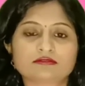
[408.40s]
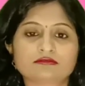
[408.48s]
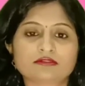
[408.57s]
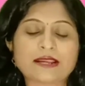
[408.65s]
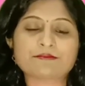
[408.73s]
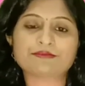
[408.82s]

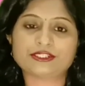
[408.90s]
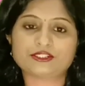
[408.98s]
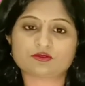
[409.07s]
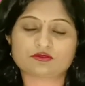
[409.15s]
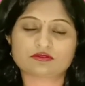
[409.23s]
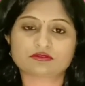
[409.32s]

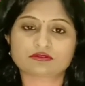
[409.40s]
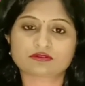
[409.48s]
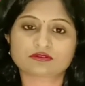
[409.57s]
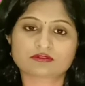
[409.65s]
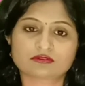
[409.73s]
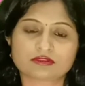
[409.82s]
amplitude,
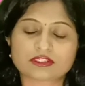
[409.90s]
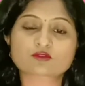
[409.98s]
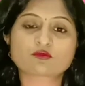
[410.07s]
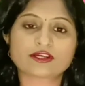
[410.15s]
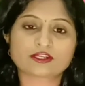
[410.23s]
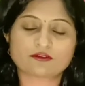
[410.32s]

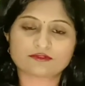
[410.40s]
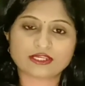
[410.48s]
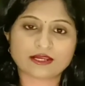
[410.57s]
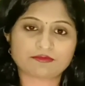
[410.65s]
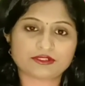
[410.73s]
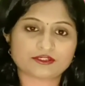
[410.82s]
square of the
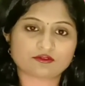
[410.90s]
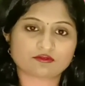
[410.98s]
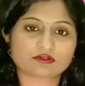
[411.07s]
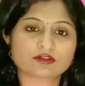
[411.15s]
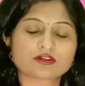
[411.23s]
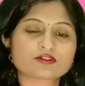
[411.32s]
amplitude.
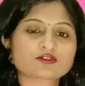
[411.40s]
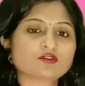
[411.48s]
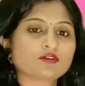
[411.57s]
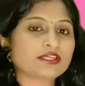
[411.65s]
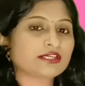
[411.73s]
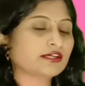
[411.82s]

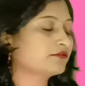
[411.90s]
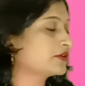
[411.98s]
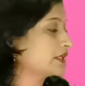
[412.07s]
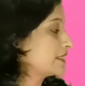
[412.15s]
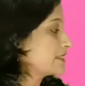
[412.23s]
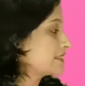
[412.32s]
So here
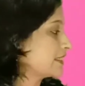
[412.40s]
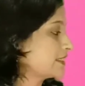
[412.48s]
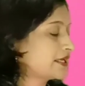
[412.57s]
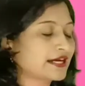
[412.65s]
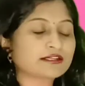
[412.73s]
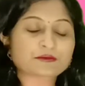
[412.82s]
we can say
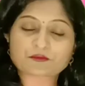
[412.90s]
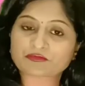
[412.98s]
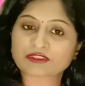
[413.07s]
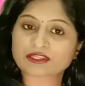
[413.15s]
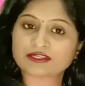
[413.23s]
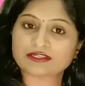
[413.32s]
that
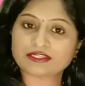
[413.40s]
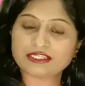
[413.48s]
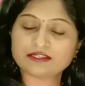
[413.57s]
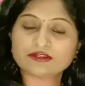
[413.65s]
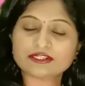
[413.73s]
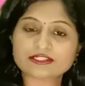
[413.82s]

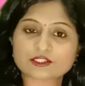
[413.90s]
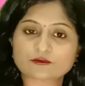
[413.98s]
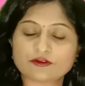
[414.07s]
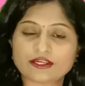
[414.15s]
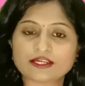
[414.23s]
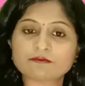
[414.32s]
E1
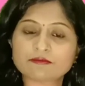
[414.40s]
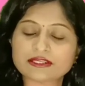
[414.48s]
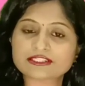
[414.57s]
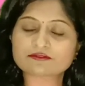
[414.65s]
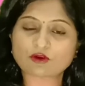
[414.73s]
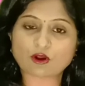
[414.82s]
square
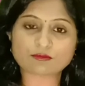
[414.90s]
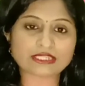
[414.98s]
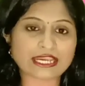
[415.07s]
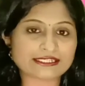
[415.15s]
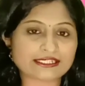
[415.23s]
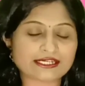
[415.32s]
means from the
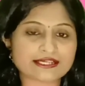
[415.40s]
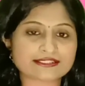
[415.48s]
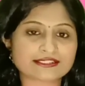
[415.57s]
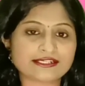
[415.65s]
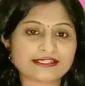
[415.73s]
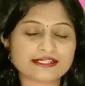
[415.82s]

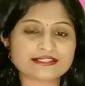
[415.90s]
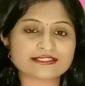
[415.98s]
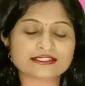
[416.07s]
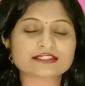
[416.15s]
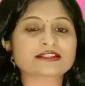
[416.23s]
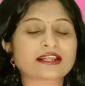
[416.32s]
analyzer
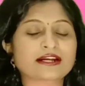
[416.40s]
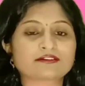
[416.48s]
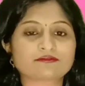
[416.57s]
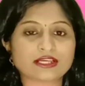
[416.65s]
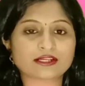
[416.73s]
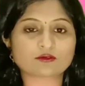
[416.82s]
intensity that
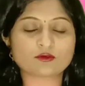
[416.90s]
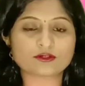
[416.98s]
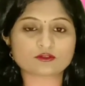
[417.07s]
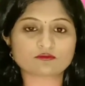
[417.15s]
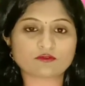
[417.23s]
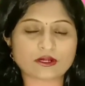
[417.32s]
we are
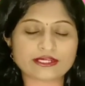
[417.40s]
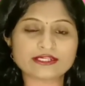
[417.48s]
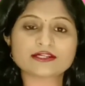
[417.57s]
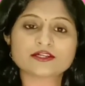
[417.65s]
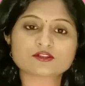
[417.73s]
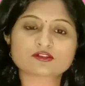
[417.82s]
going to find.
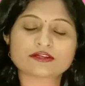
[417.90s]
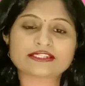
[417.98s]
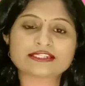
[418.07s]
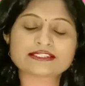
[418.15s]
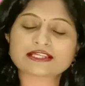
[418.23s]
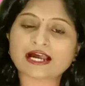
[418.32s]
So
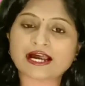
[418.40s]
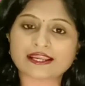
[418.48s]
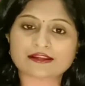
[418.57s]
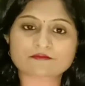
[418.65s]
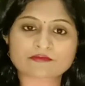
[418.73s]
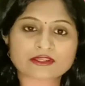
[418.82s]
it is I.
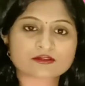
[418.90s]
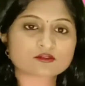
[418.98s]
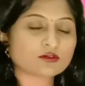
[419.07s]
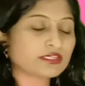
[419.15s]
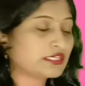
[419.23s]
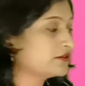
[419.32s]

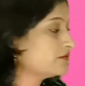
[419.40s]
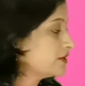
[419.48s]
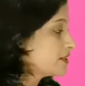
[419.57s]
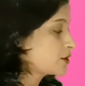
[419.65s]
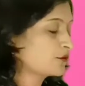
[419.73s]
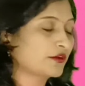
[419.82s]
So
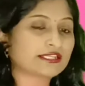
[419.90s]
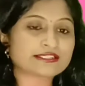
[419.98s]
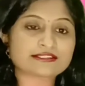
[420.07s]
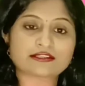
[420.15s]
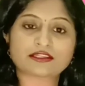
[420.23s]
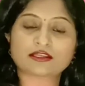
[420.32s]
E1 square is
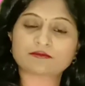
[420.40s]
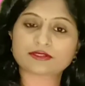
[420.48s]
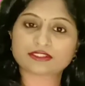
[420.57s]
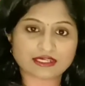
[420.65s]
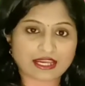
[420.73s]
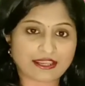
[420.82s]
nothing
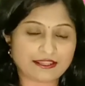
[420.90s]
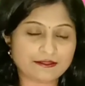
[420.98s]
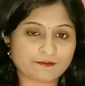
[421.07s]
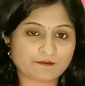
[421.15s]
but the I.